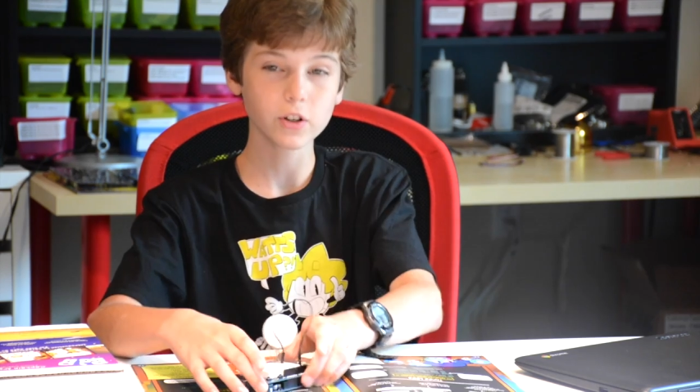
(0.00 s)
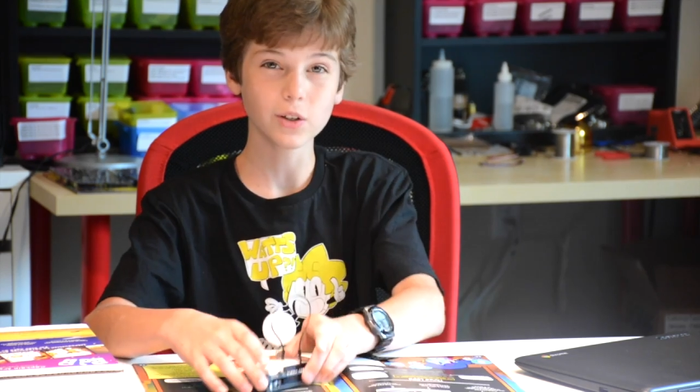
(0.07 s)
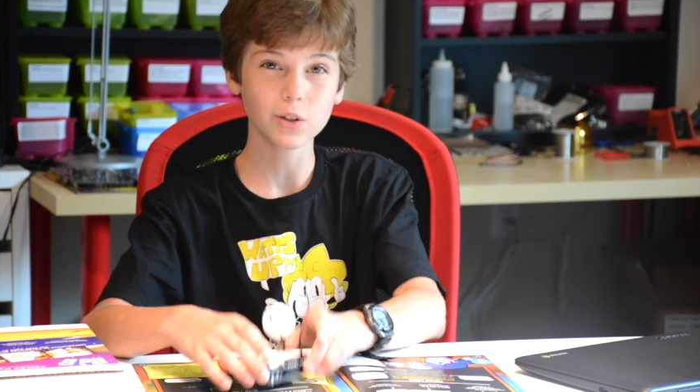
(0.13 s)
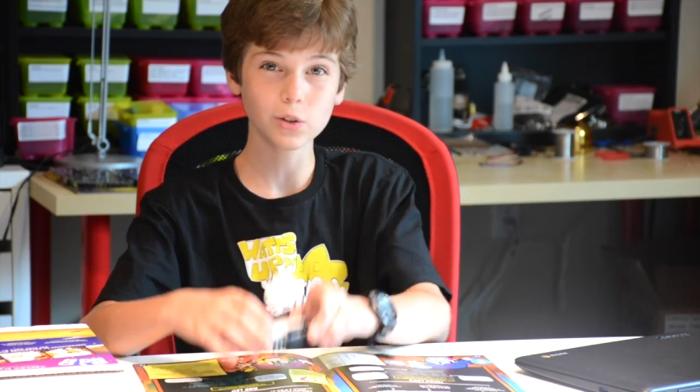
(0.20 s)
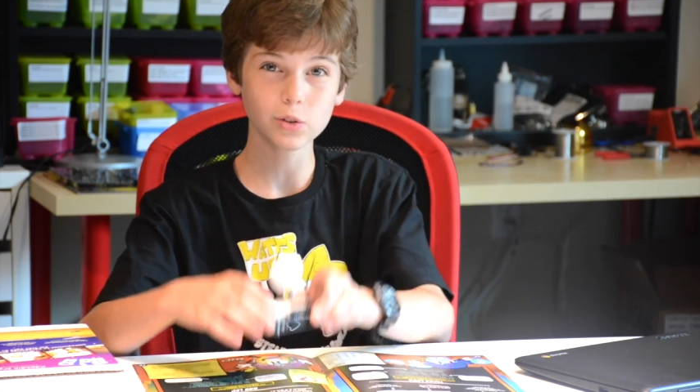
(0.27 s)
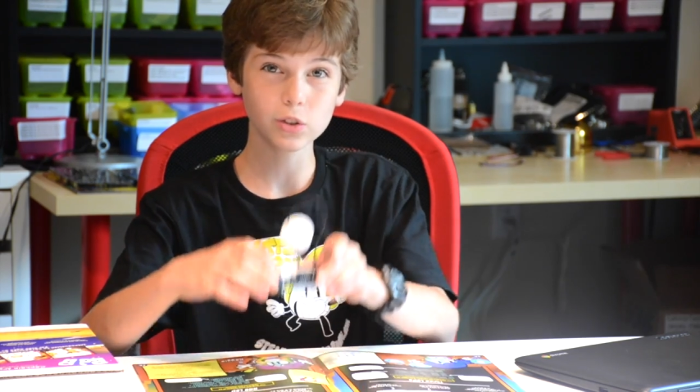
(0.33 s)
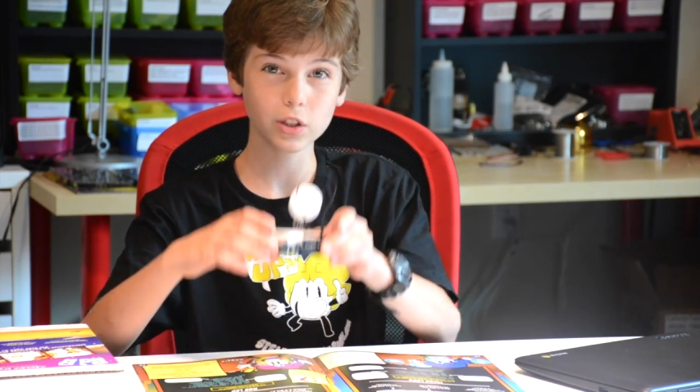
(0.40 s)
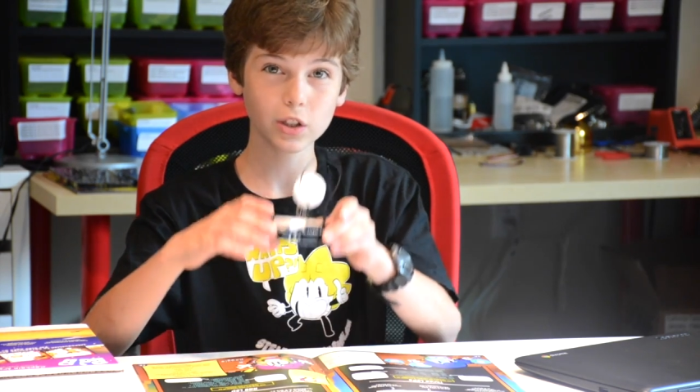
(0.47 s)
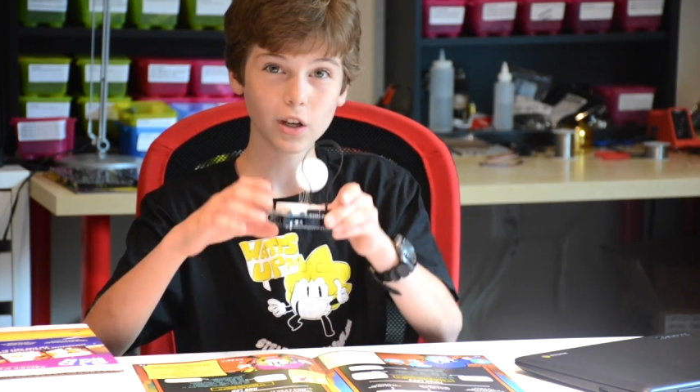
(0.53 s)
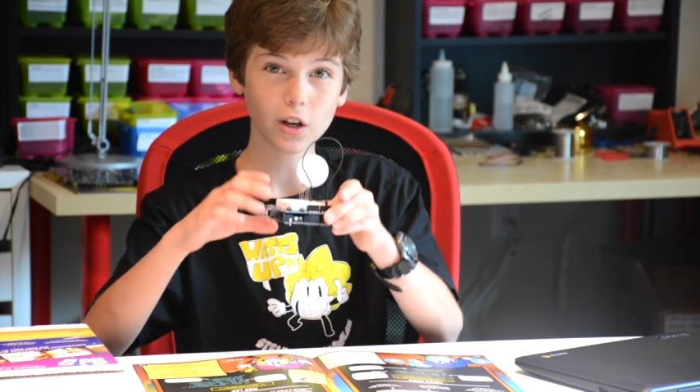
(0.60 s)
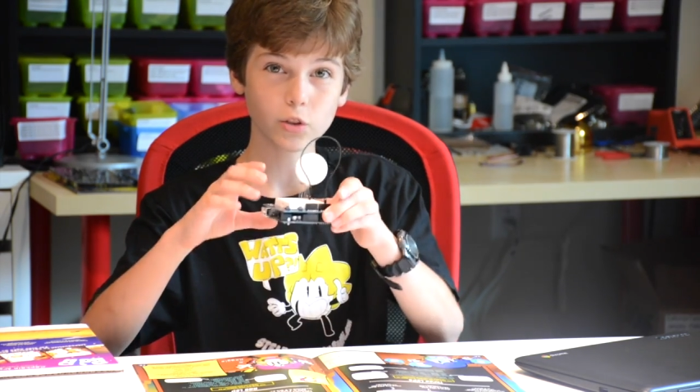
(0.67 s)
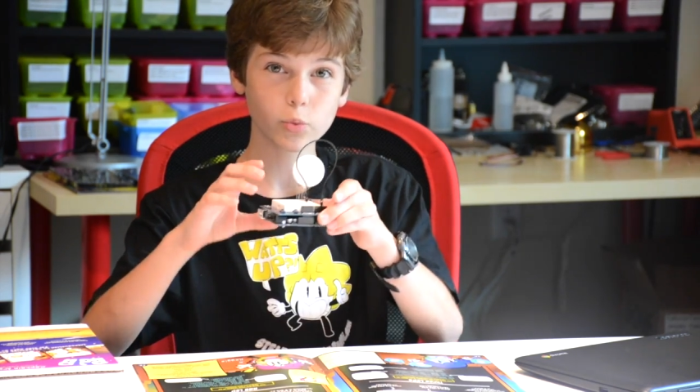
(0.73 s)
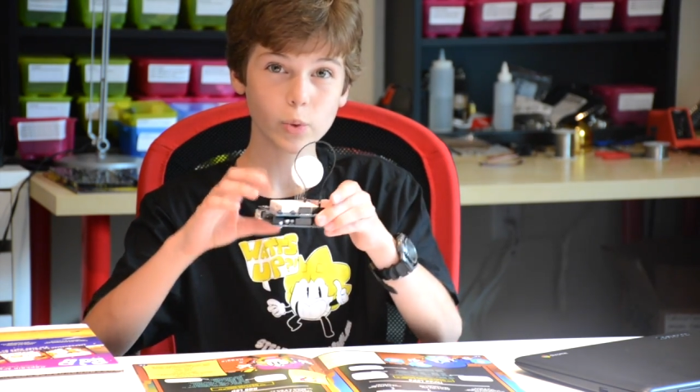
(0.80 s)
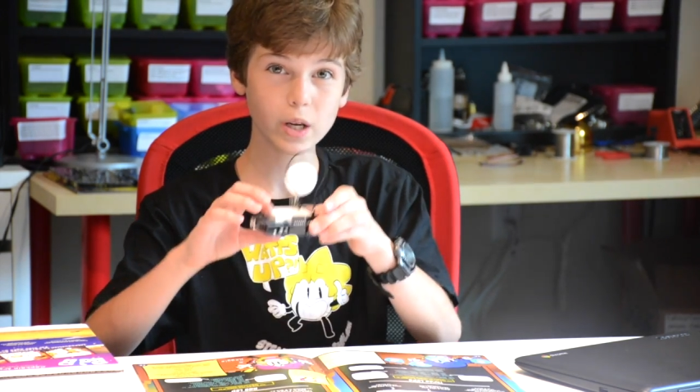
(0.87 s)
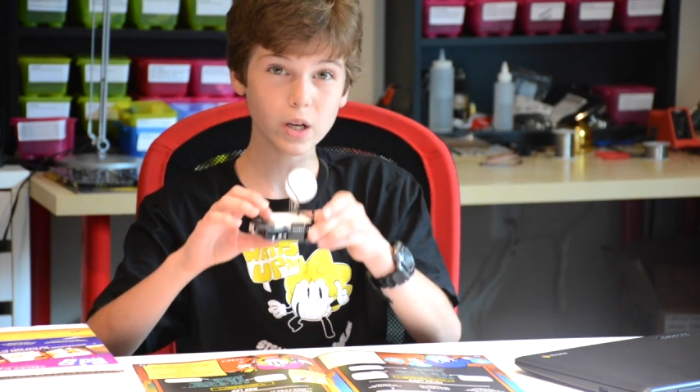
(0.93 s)
you do to the
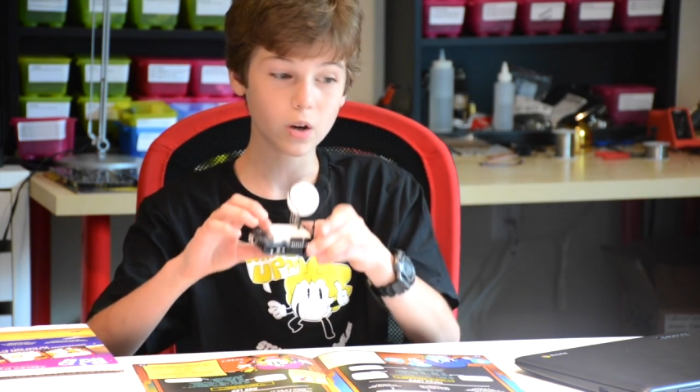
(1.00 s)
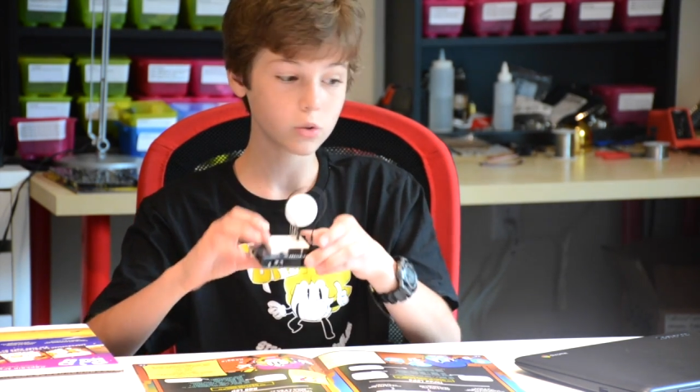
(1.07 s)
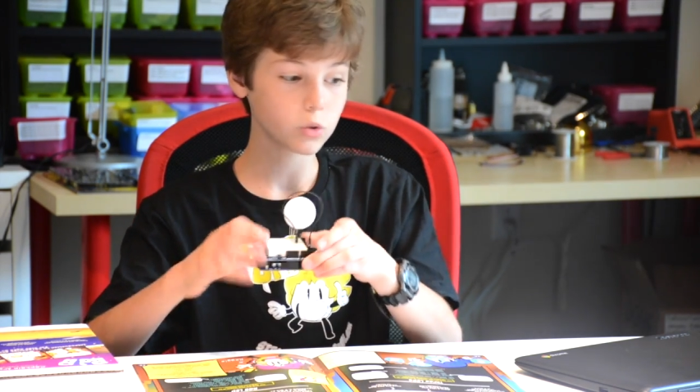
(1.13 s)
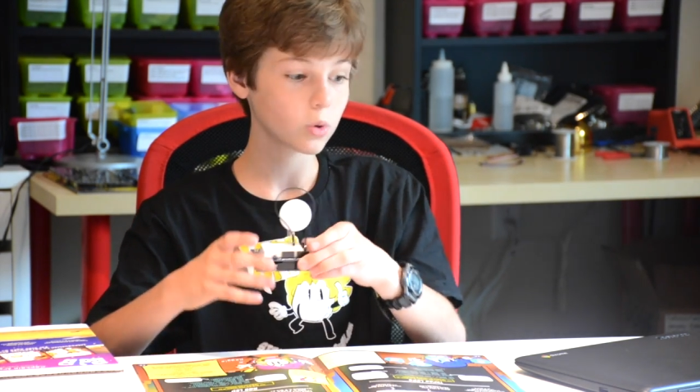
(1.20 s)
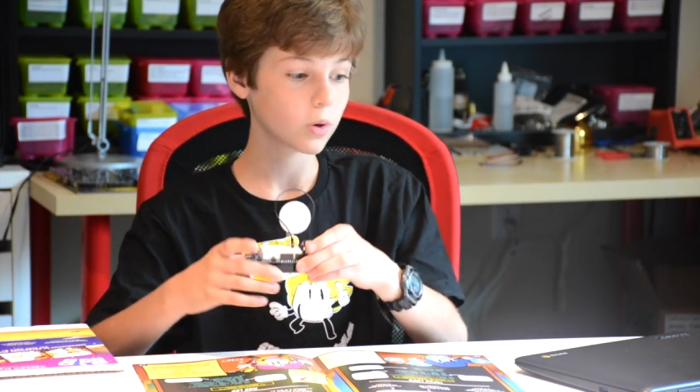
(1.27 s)
Arduino,